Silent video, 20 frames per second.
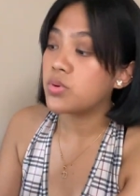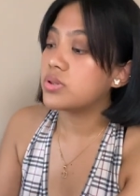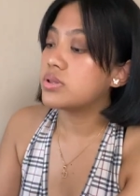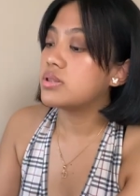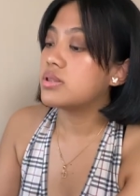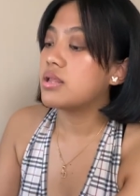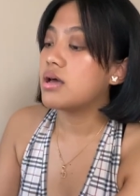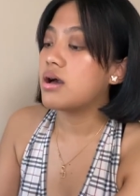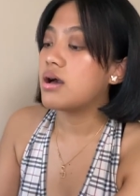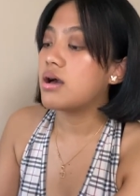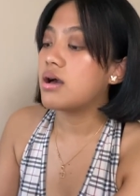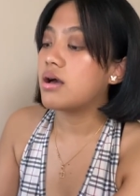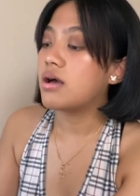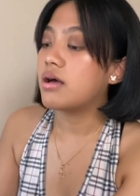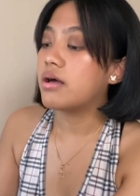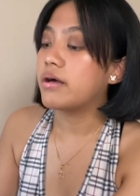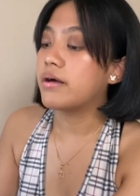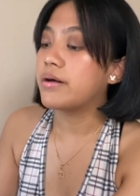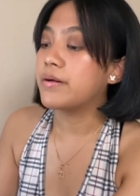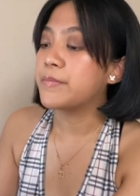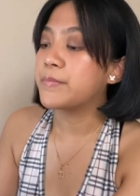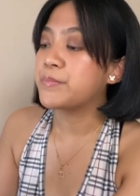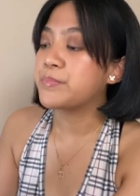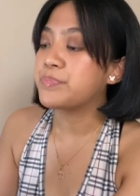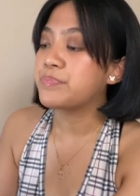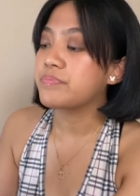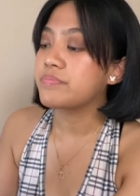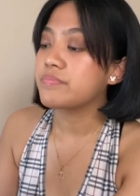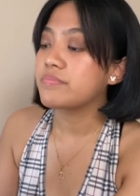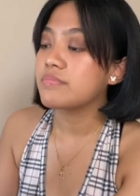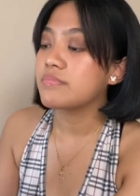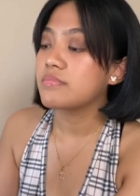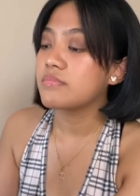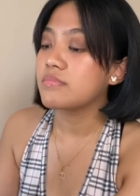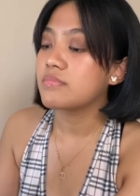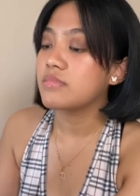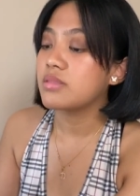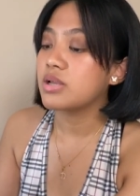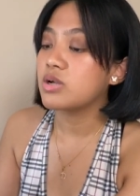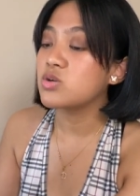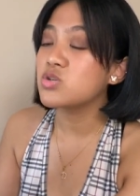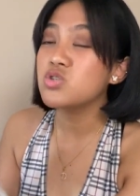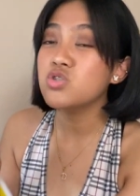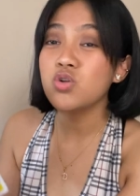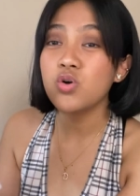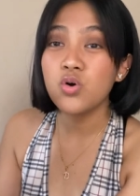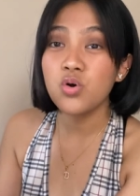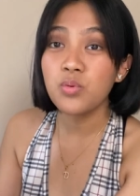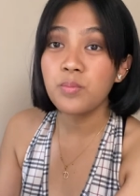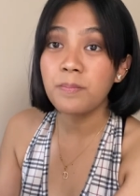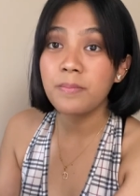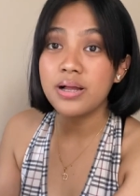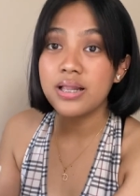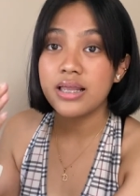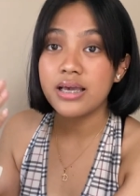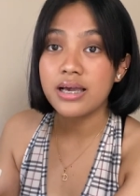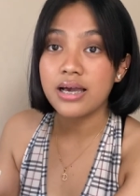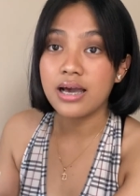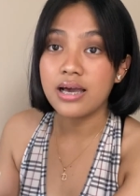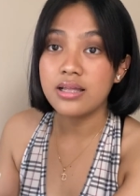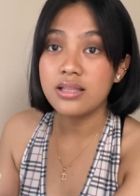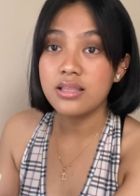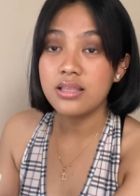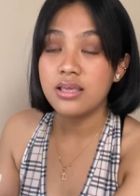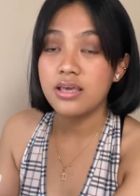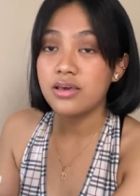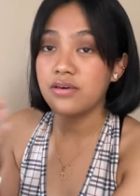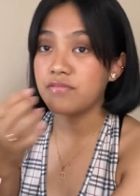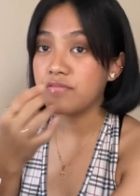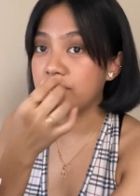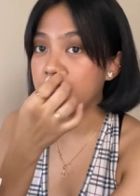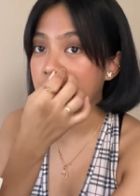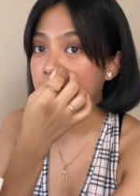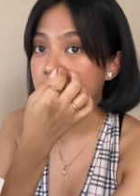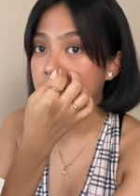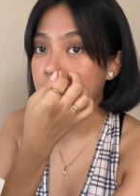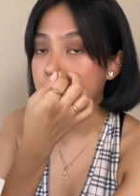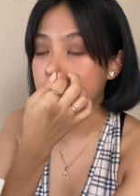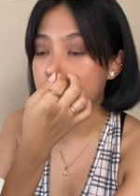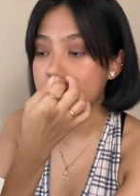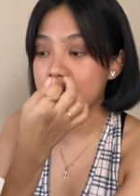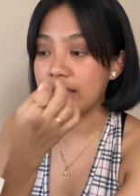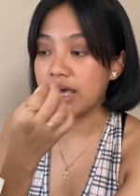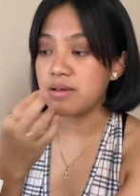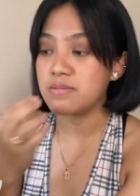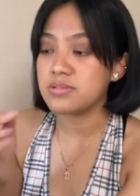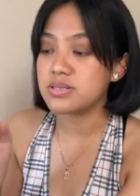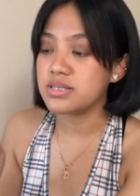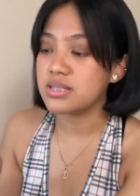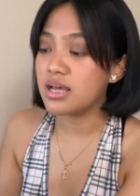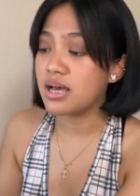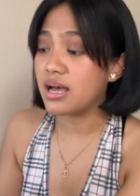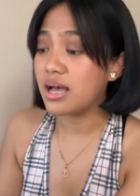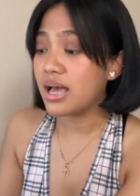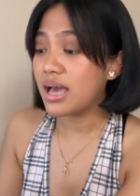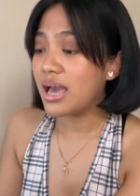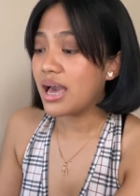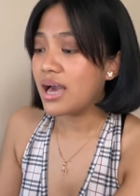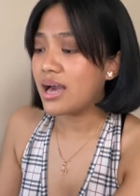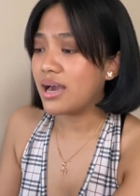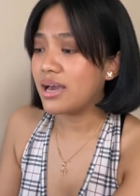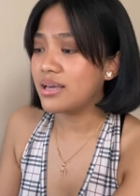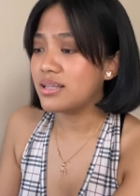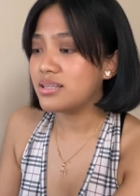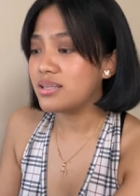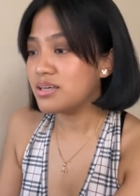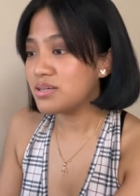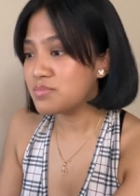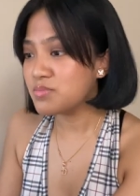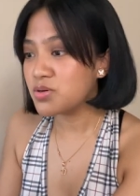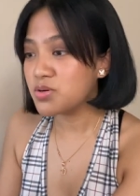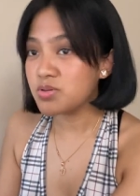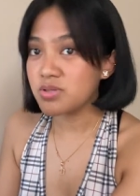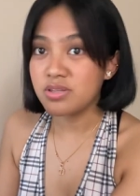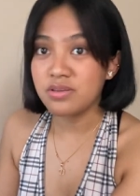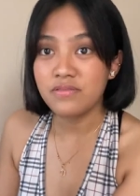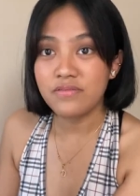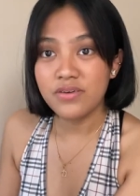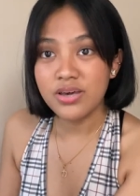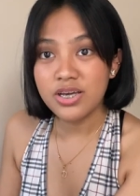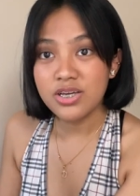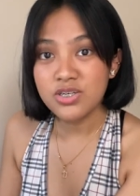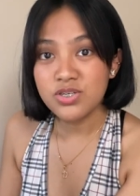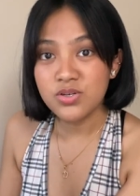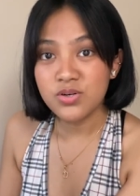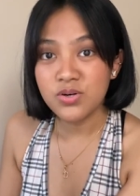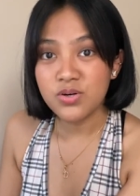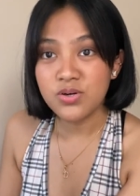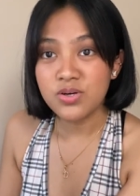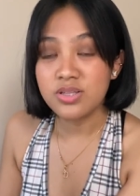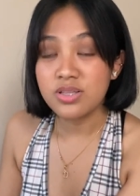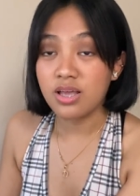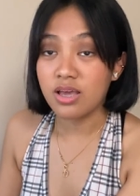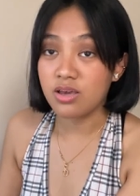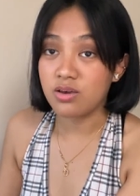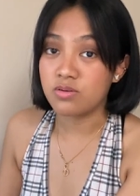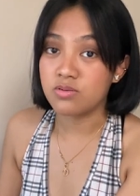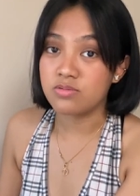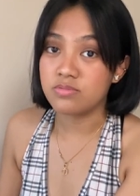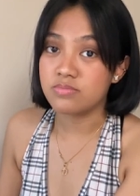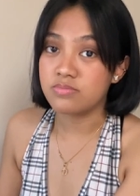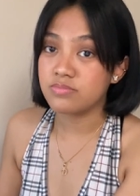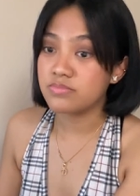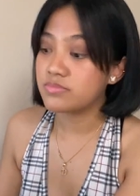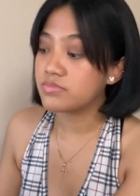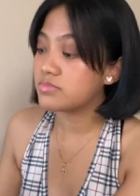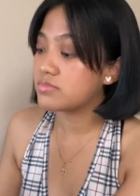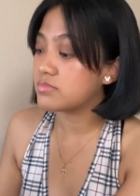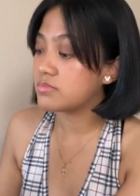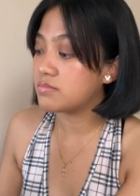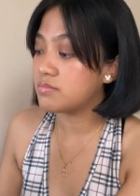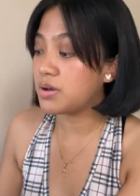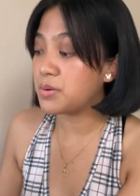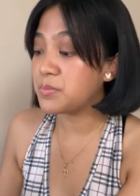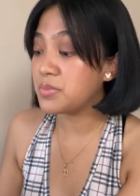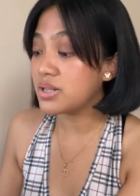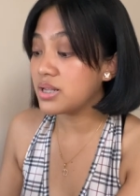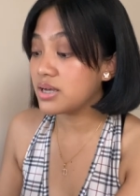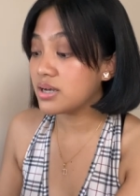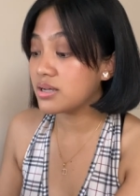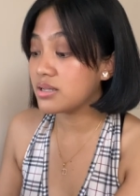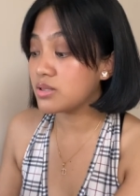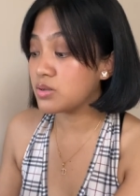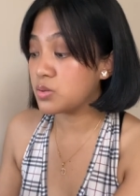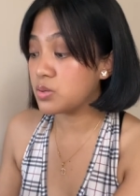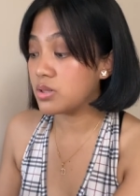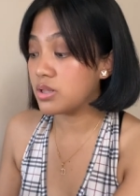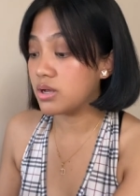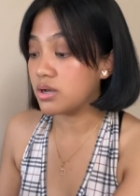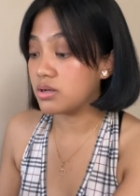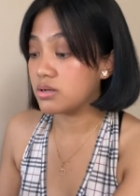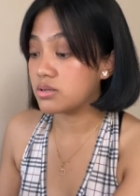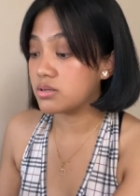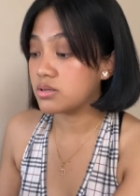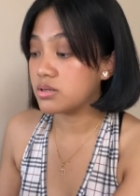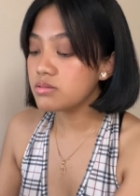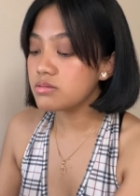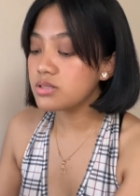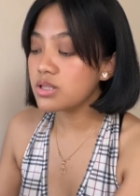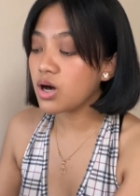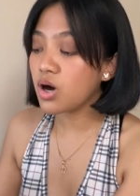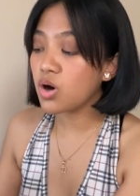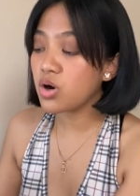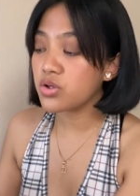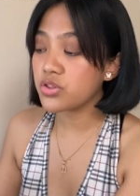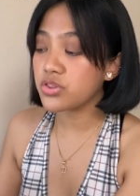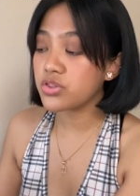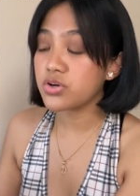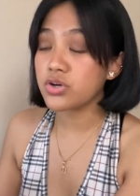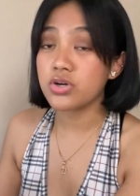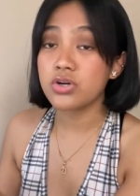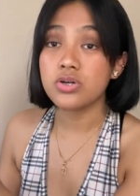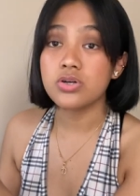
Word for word: na gusto kong balikan if there were times na I need motivation. Ayun, babalikan ko lang. The author,